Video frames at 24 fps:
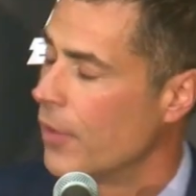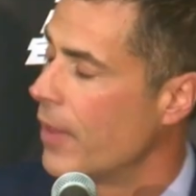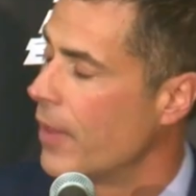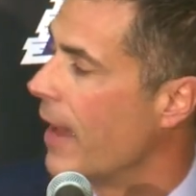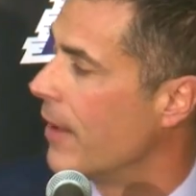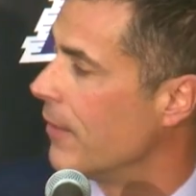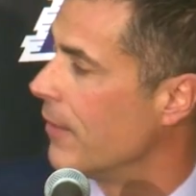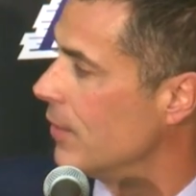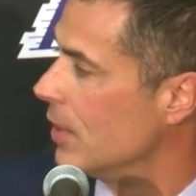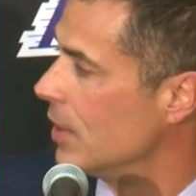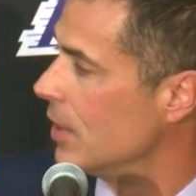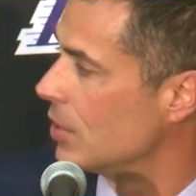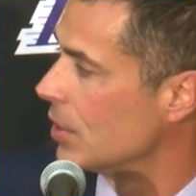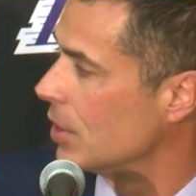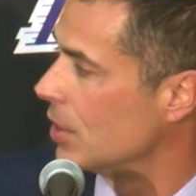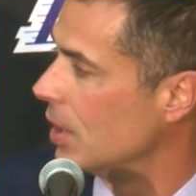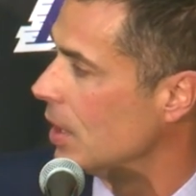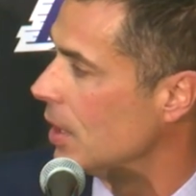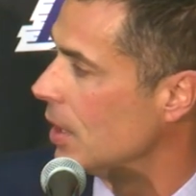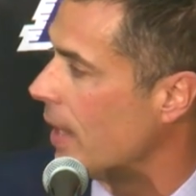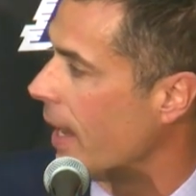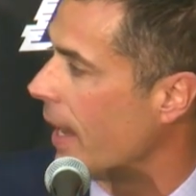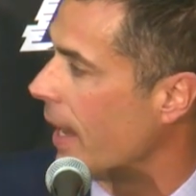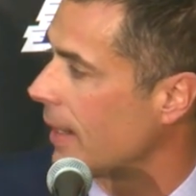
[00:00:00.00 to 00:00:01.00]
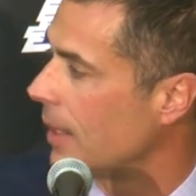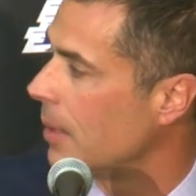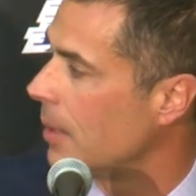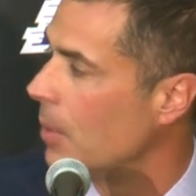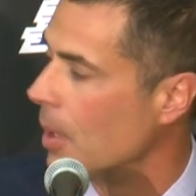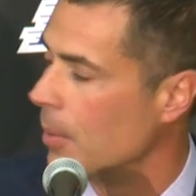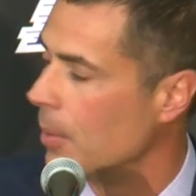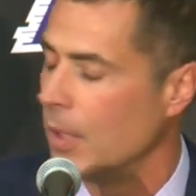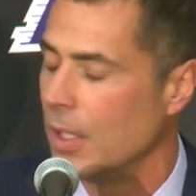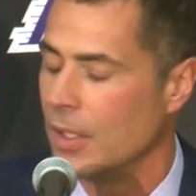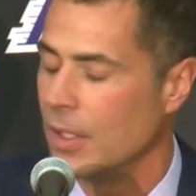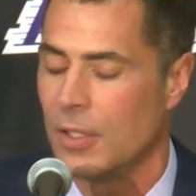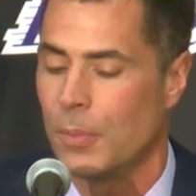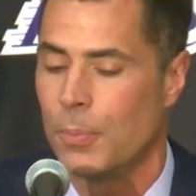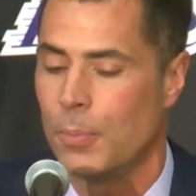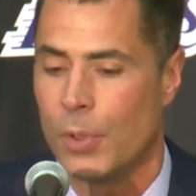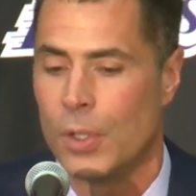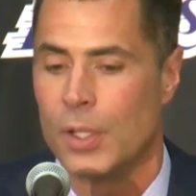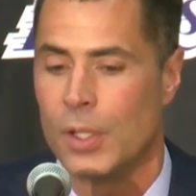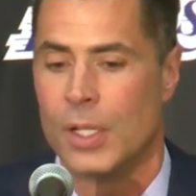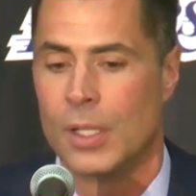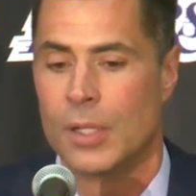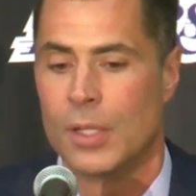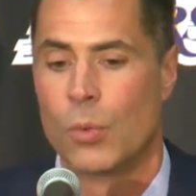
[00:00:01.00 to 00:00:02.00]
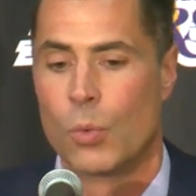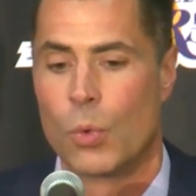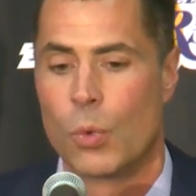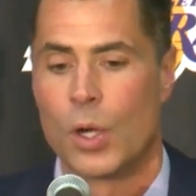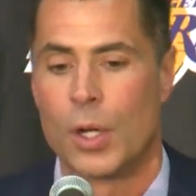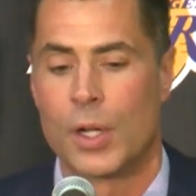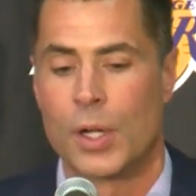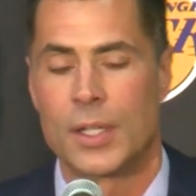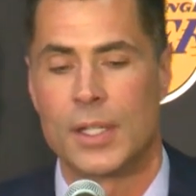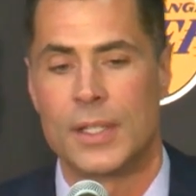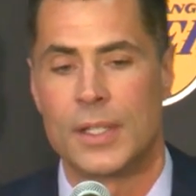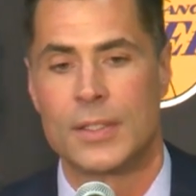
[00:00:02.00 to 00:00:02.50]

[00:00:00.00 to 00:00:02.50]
that vision and that commitment to putting in the work